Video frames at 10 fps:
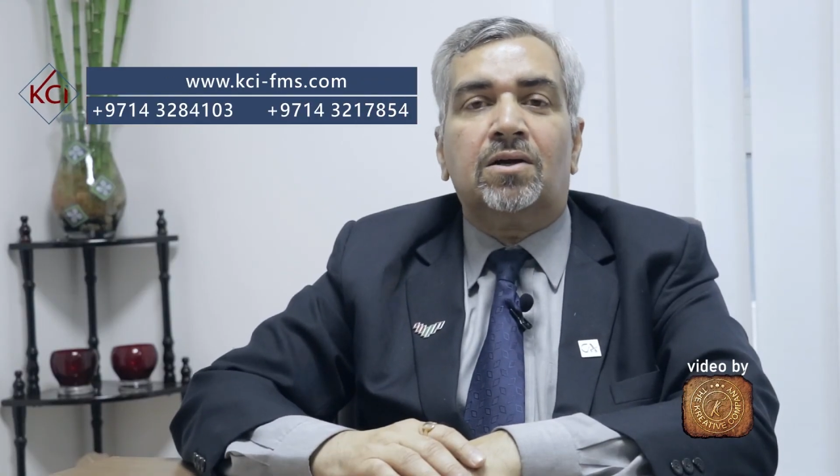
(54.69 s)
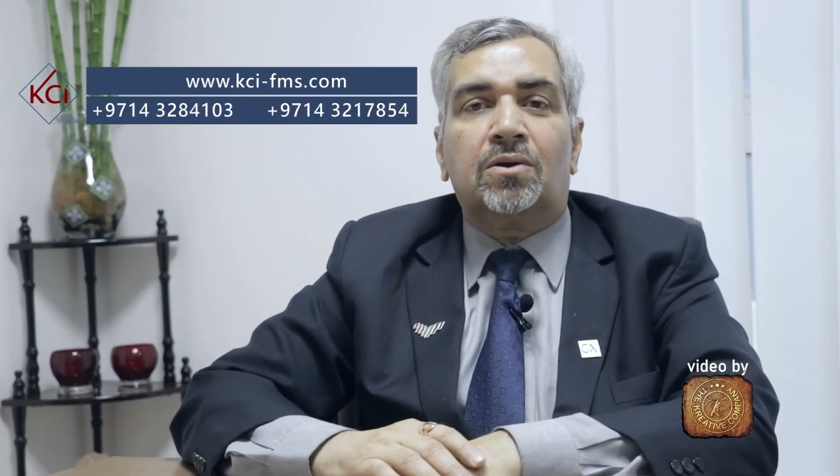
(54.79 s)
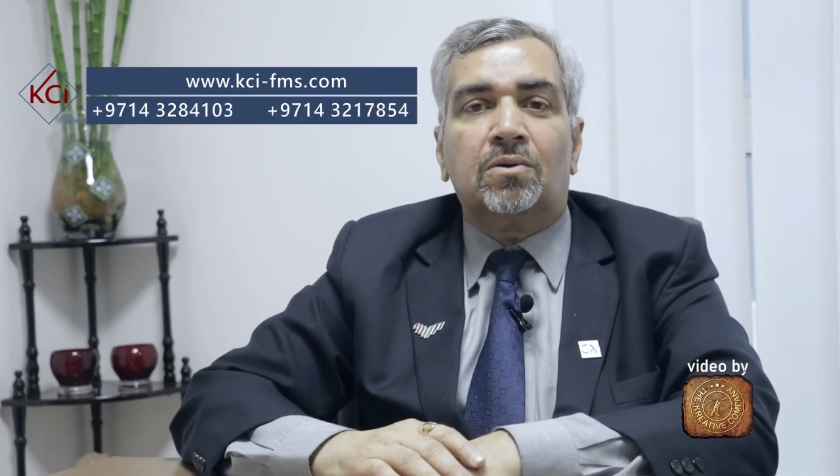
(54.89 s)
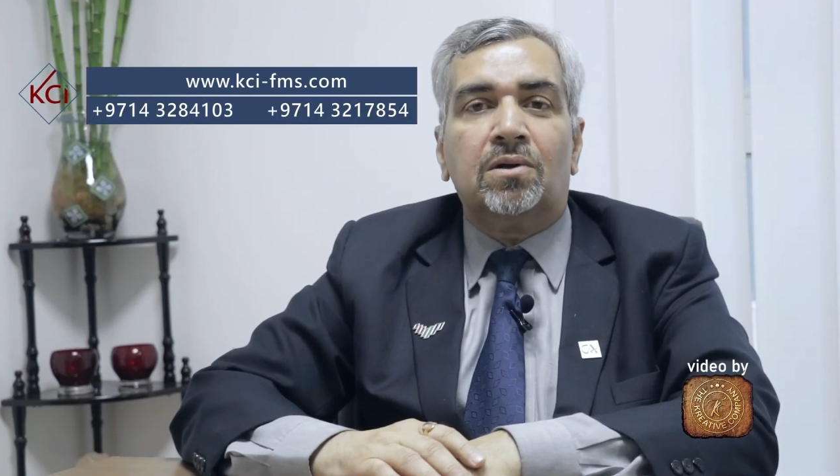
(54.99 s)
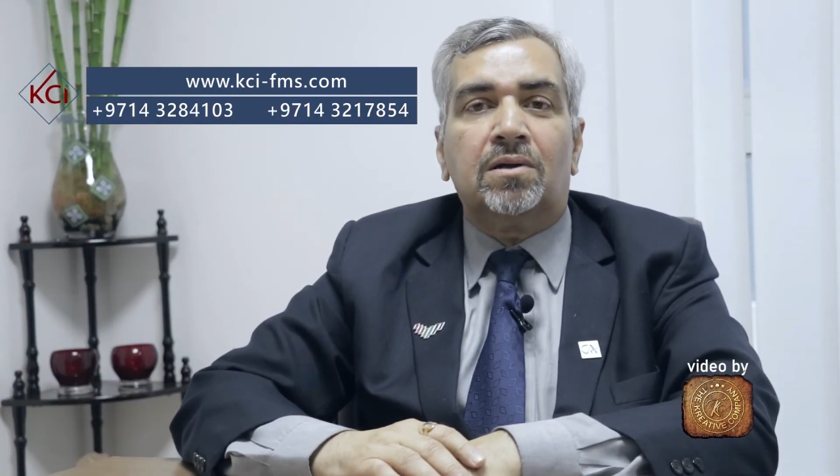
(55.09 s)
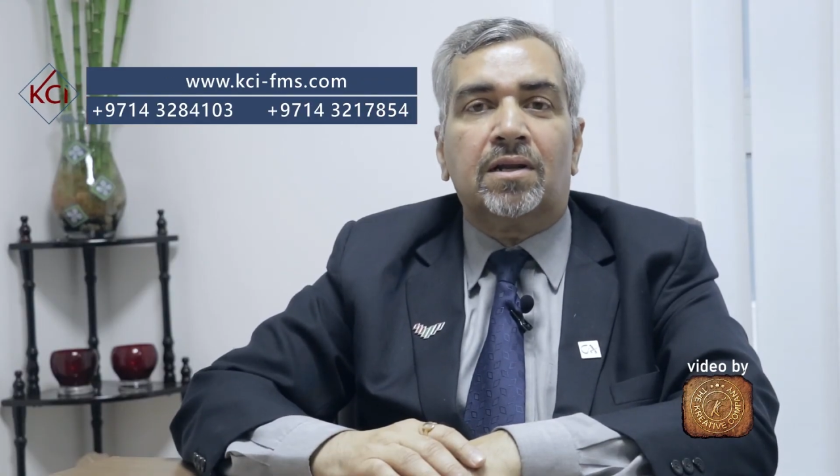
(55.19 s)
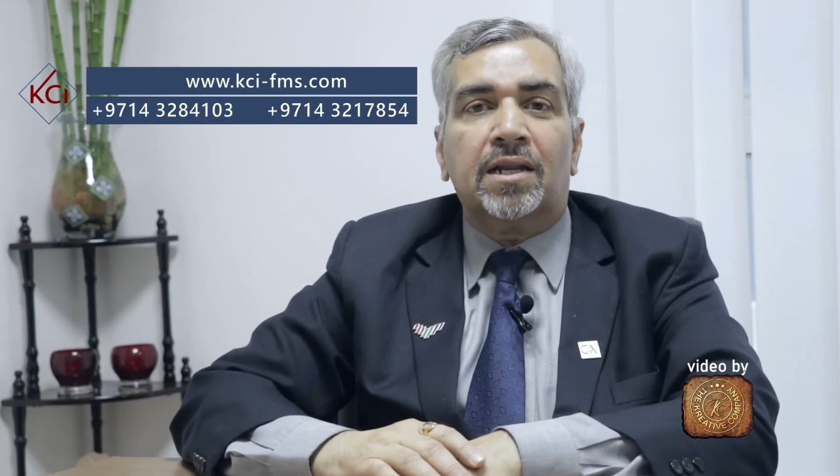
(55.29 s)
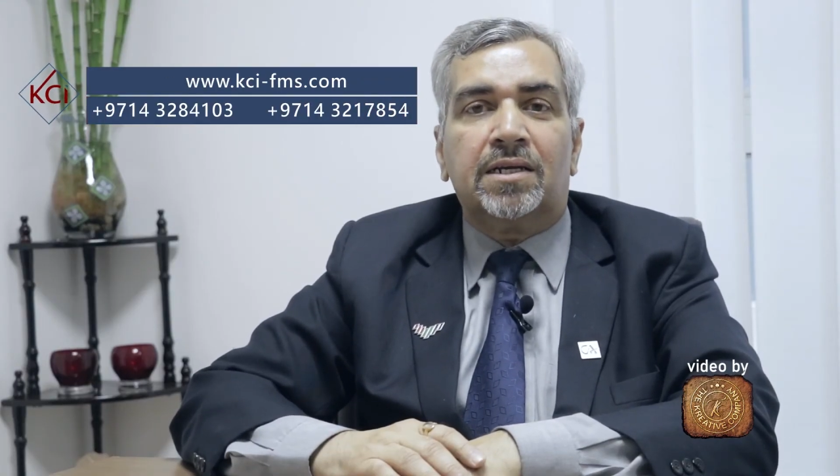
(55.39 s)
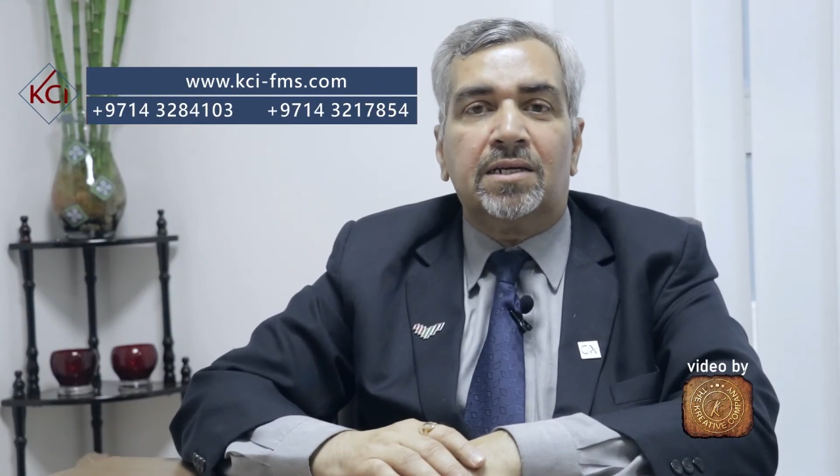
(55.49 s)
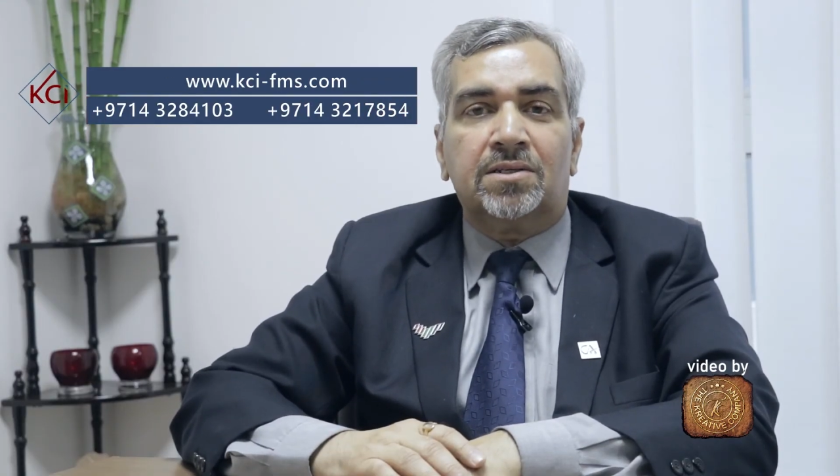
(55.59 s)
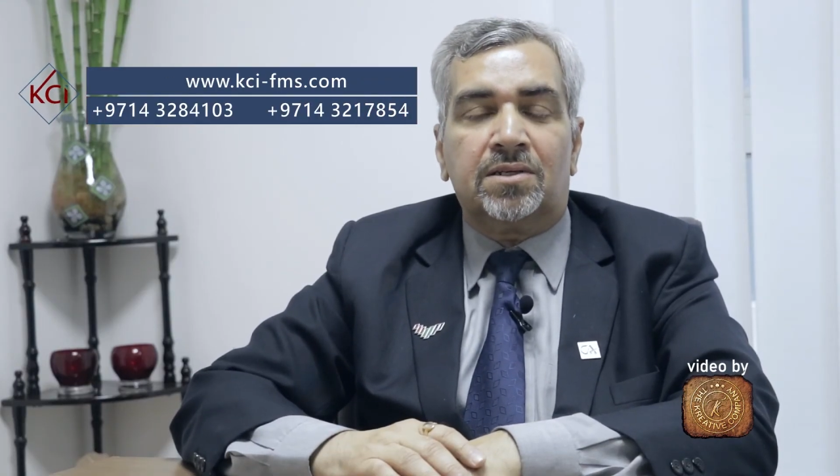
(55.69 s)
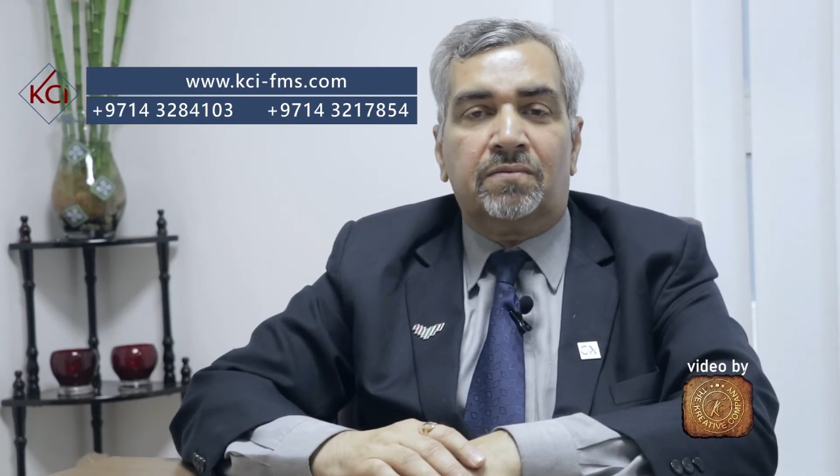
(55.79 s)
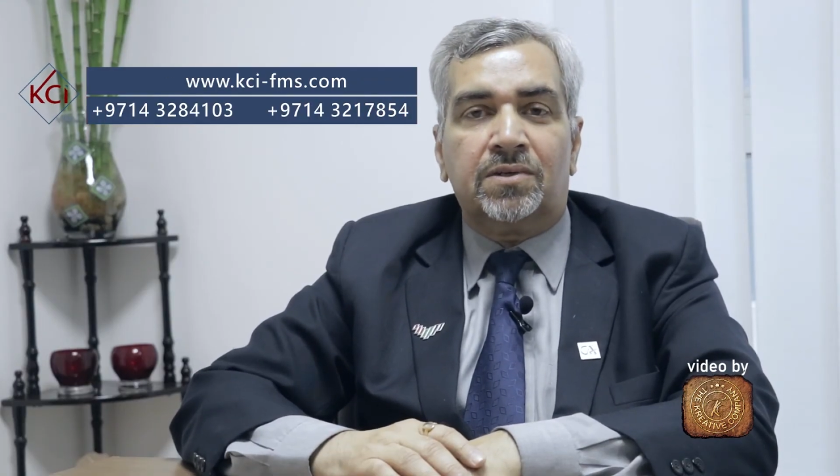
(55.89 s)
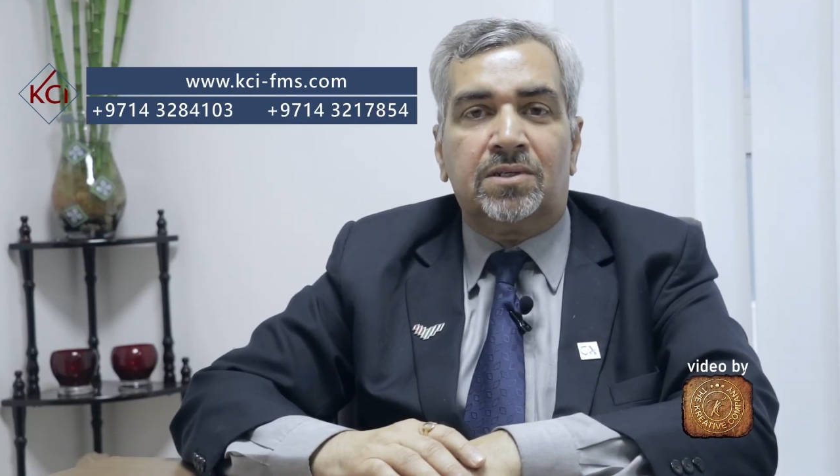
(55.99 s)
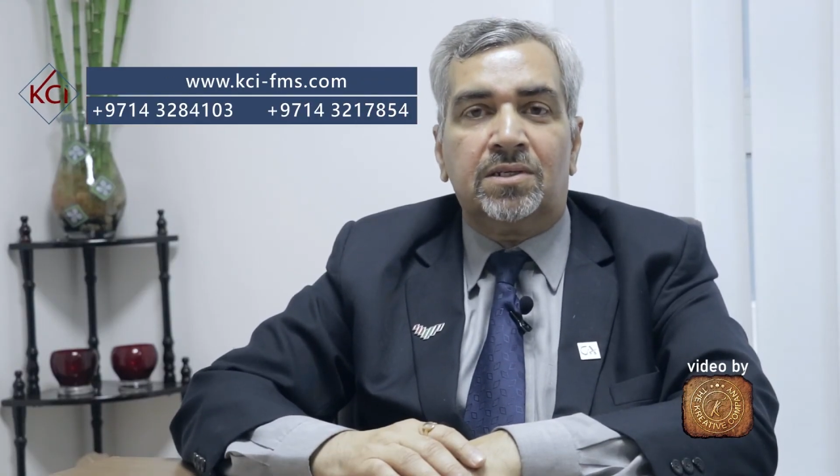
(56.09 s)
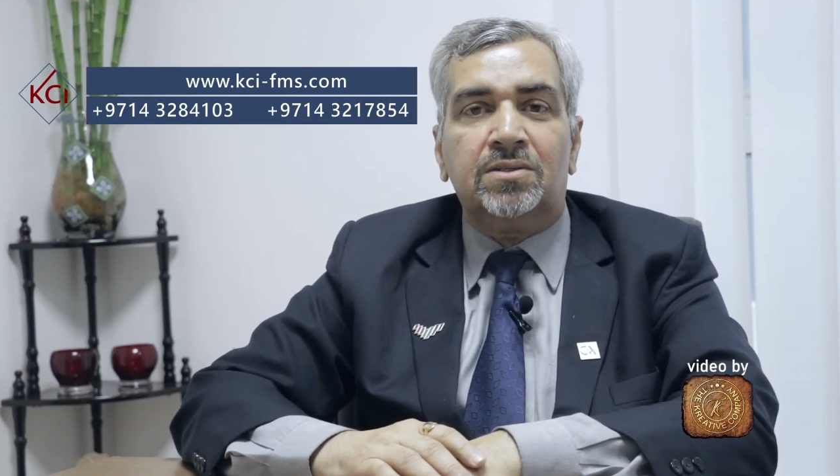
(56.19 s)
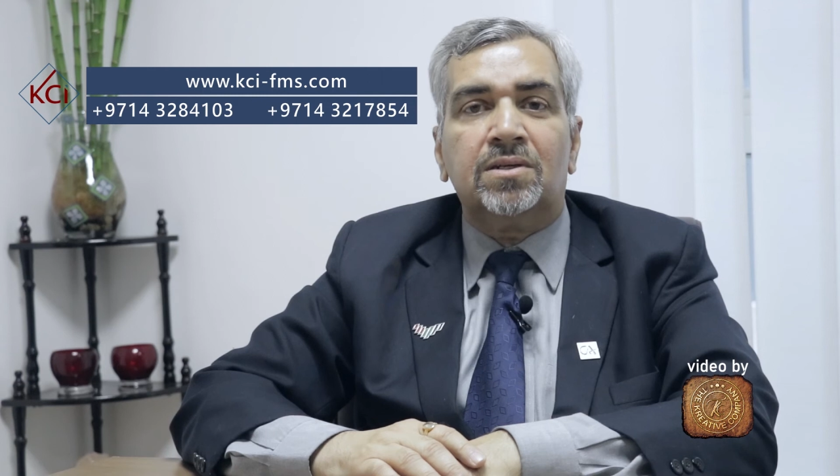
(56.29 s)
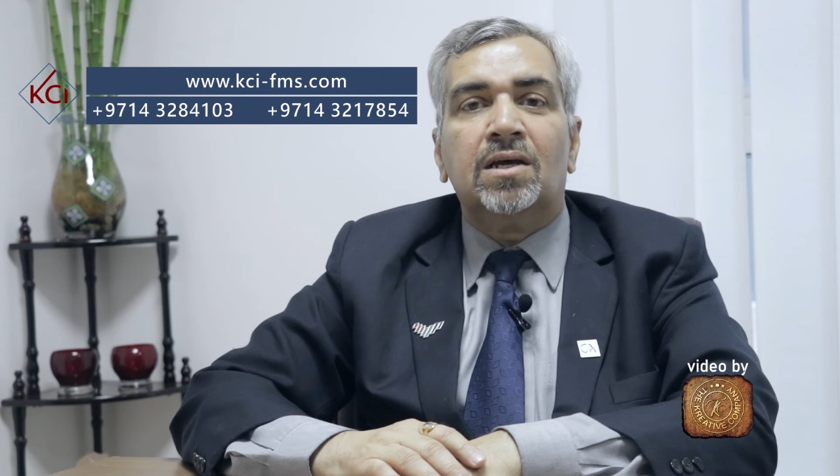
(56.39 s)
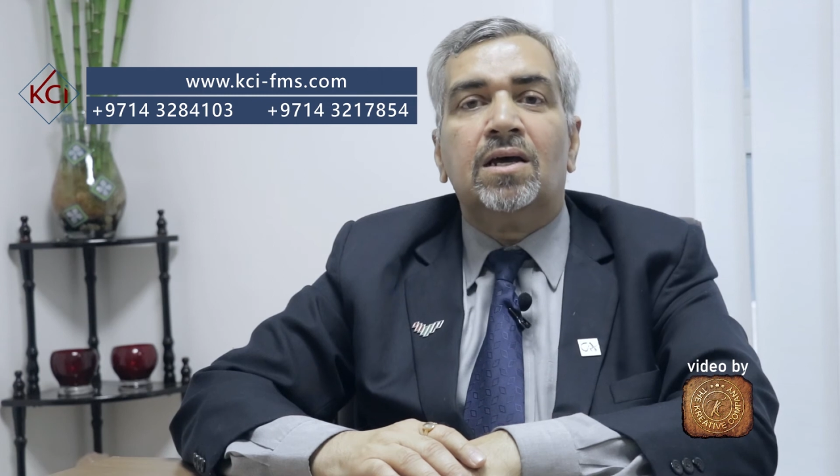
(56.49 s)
controller related services